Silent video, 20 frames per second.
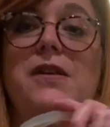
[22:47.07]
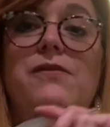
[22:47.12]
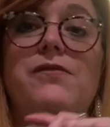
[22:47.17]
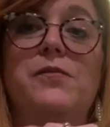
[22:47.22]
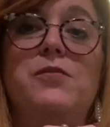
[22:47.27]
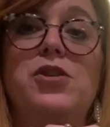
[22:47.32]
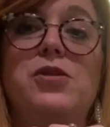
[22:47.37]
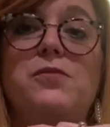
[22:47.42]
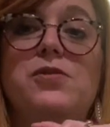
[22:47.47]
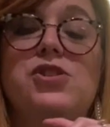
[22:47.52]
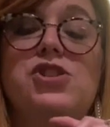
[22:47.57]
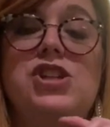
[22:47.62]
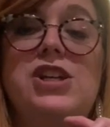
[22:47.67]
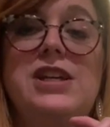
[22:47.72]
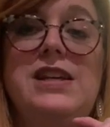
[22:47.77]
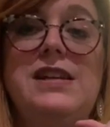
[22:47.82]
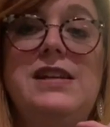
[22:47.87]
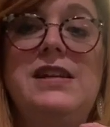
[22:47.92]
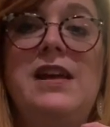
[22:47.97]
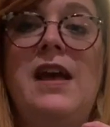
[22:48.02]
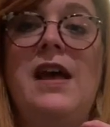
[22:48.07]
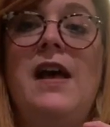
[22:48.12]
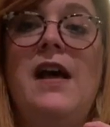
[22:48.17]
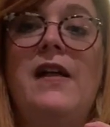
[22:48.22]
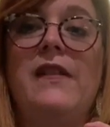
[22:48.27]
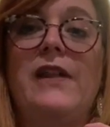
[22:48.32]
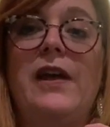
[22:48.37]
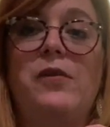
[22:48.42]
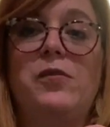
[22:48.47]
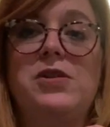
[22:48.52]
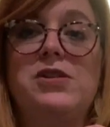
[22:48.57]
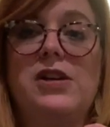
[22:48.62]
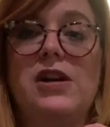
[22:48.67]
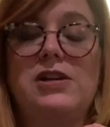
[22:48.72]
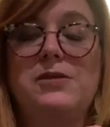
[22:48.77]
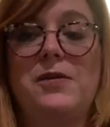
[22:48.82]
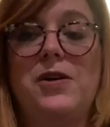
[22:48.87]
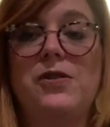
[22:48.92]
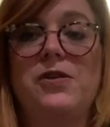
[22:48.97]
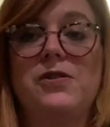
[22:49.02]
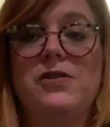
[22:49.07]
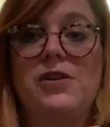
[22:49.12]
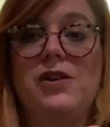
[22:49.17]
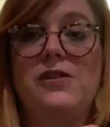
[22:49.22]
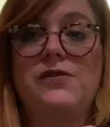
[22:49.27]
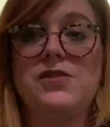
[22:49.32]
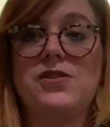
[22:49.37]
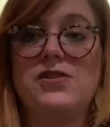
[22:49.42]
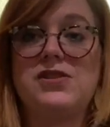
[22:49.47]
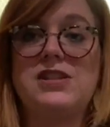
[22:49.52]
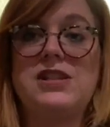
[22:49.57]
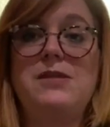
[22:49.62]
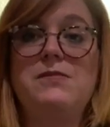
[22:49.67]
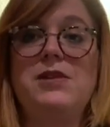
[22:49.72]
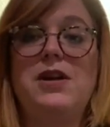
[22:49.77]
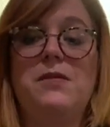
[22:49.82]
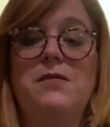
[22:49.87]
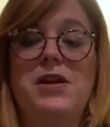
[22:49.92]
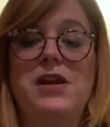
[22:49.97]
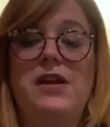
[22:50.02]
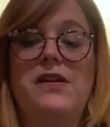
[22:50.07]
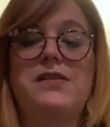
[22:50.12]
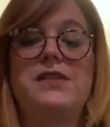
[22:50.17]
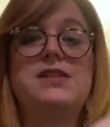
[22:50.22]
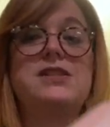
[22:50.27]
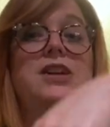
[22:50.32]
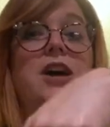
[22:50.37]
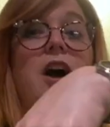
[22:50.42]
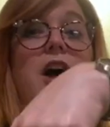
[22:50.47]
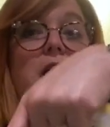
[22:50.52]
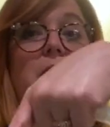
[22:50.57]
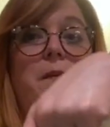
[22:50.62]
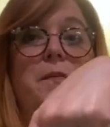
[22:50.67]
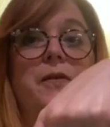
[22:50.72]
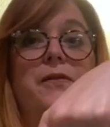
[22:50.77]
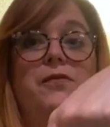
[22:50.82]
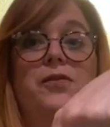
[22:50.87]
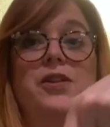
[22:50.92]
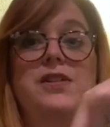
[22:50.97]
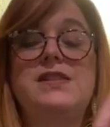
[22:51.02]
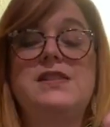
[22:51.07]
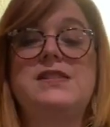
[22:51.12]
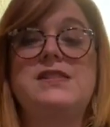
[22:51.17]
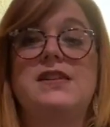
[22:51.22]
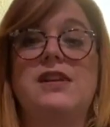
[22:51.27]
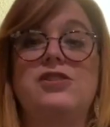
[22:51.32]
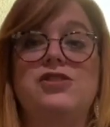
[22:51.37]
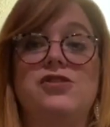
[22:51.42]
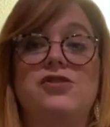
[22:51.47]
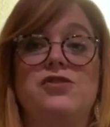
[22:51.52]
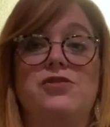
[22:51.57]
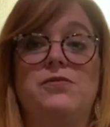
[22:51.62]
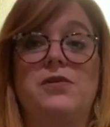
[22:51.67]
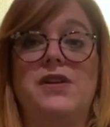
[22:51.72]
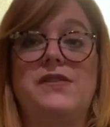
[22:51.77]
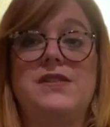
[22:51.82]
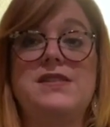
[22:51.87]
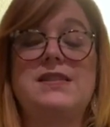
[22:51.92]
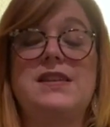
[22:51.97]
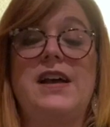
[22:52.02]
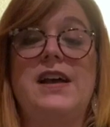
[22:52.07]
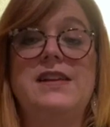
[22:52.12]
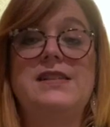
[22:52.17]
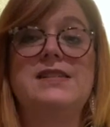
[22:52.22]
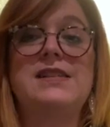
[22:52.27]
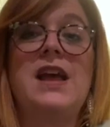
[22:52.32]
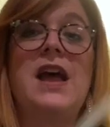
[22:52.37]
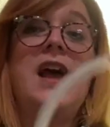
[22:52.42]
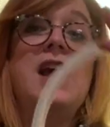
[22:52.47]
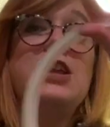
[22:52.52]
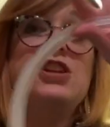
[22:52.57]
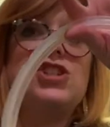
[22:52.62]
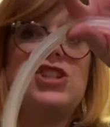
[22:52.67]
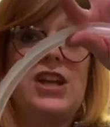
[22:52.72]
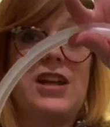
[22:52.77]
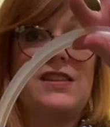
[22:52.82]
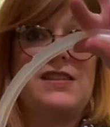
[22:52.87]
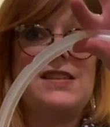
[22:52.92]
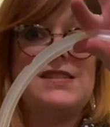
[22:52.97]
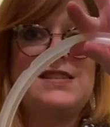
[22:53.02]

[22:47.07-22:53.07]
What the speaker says: from your machine, like we talked about earlier, if there's steam coming out the top of one of these sections or around the sides, check this